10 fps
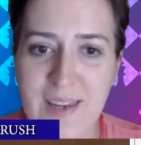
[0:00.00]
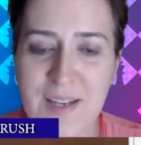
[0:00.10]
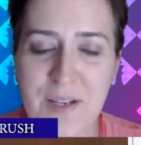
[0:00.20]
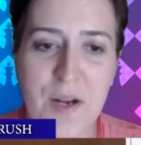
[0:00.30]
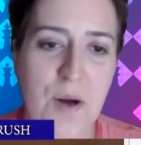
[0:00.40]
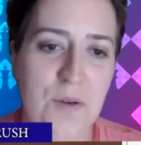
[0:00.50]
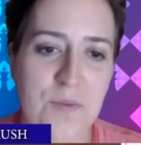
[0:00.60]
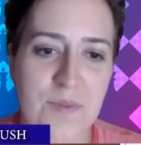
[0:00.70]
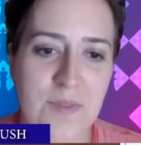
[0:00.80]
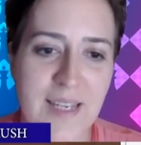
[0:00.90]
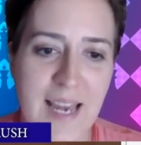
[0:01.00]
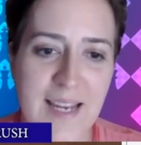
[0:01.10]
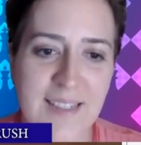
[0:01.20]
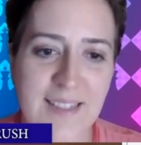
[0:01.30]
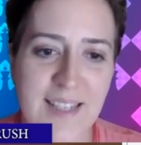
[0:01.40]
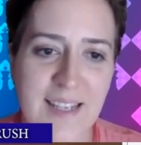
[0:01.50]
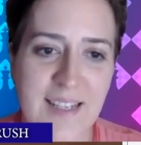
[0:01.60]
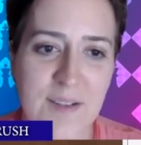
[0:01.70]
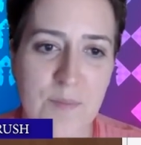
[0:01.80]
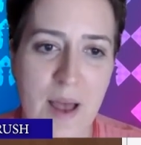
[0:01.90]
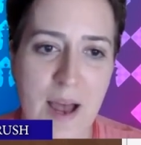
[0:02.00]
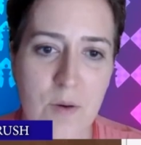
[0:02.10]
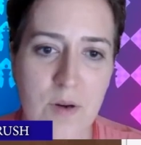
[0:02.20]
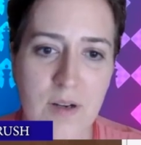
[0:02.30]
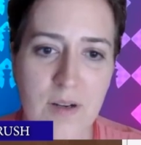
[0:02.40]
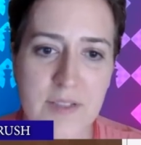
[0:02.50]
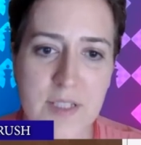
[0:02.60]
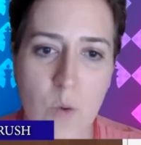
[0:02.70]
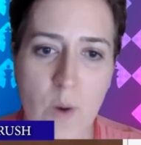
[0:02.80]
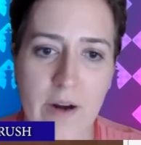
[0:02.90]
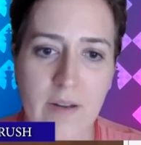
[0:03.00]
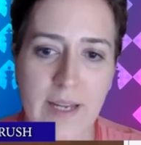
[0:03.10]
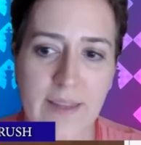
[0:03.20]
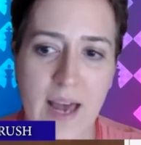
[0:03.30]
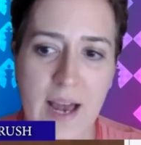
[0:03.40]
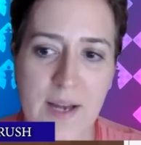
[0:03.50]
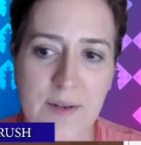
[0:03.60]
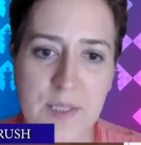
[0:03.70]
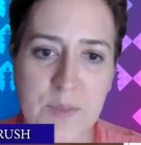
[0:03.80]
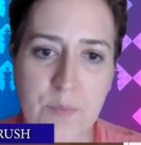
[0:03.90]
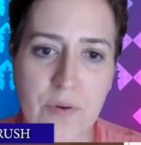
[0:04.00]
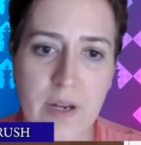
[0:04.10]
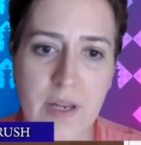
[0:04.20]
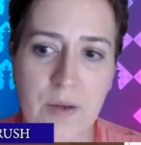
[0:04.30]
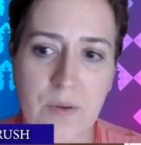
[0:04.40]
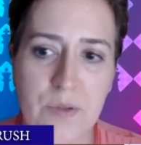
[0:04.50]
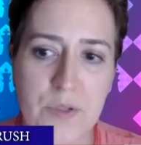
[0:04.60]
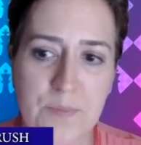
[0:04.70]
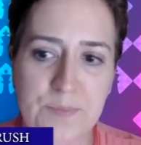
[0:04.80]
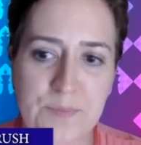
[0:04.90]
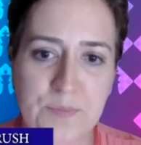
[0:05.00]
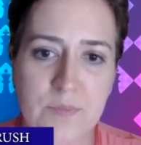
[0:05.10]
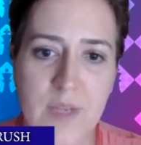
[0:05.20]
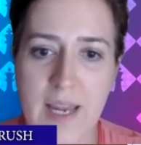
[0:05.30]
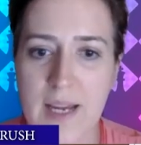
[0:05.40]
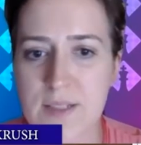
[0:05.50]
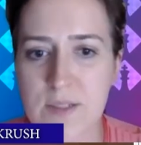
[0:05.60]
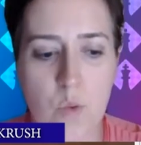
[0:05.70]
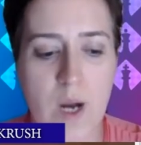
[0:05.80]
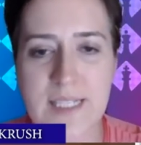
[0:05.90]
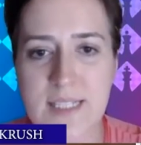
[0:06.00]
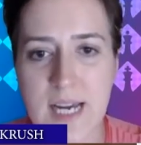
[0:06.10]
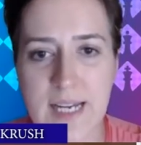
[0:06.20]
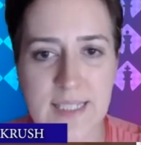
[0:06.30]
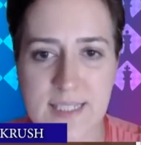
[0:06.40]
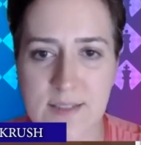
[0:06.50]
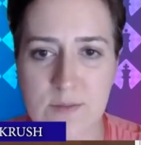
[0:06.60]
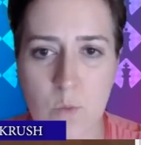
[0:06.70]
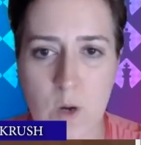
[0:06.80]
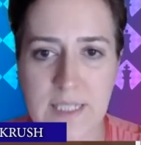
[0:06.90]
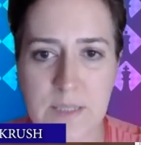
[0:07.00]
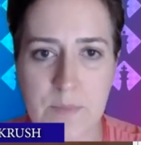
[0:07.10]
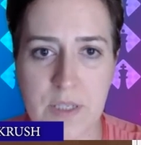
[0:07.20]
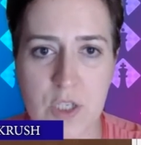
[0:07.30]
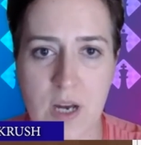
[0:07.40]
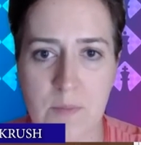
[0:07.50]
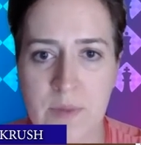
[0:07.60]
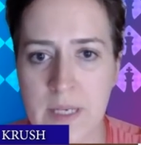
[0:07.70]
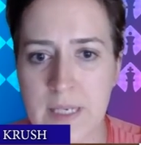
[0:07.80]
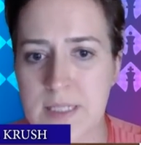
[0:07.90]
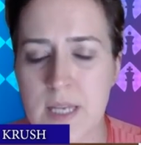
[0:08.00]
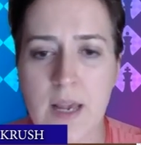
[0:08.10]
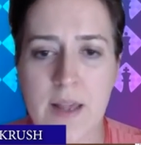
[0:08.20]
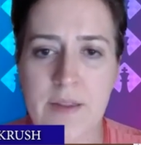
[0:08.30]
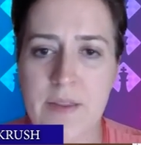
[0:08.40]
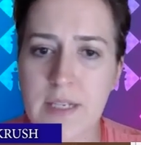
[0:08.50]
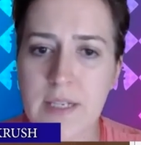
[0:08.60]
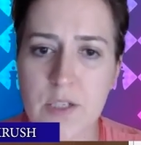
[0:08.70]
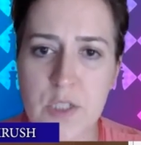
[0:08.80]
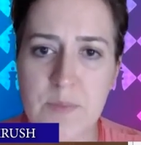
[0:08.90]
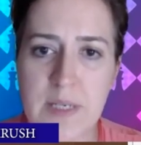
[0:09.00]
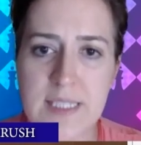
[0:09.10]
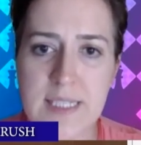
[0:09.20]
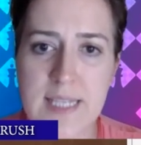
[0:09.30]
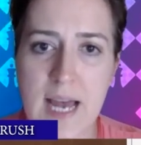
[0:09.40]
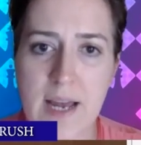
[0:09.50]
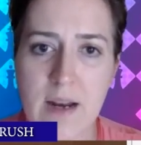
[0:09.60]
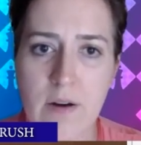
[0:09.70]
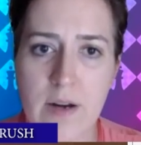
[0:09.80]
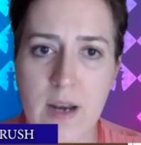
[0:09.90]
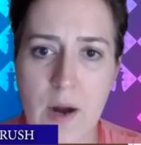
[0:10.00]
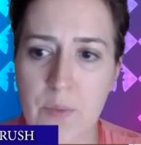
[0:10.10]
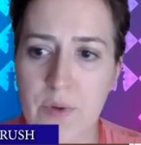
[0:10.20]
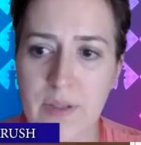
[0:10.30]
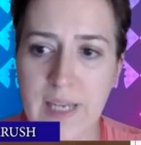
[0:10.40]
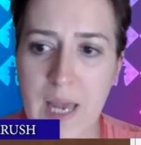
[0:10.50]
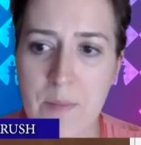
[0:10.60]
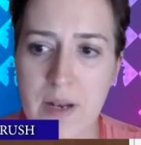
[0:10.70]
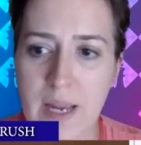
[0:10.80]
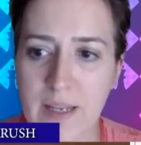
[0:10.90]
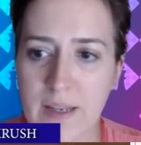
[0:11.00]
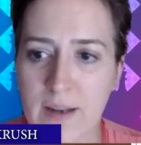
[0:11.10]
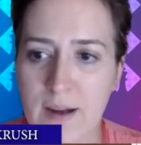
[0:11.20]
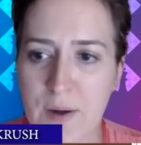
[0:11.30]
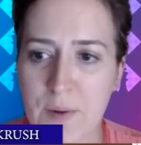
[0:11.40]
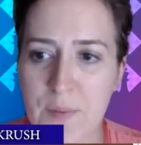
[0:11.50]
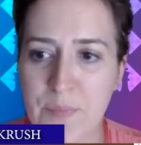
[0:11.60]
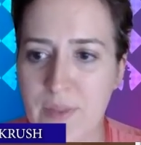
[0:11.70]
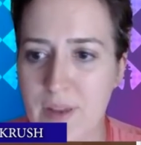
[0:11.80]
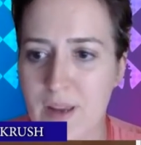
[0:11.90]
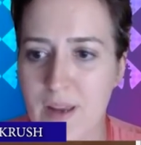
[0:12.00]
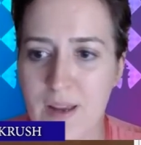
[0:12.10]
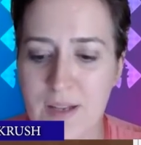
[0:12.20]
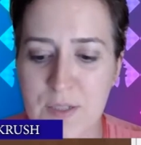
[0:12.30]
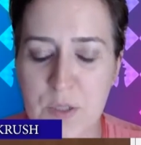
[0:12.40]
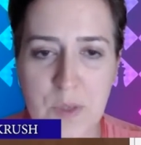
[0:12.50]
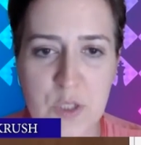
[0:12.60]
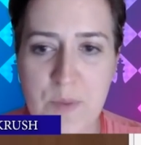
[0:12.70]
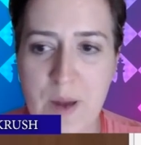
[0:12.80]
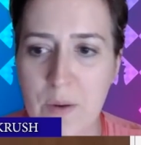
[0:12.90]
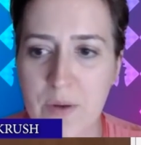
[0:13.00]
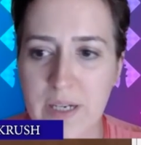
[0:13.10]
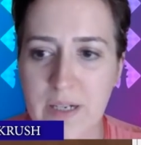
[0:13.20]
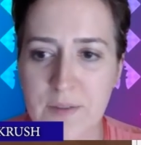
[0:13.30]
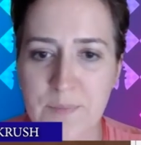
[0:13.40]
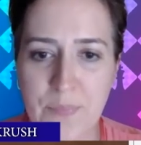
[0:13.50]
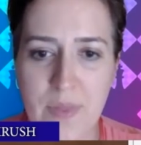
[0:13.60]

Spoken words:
You know, again, the power of a square like that, it's pretty huge. And white's knights, white's bishop, these are just pieces that are not really emanating too much power here.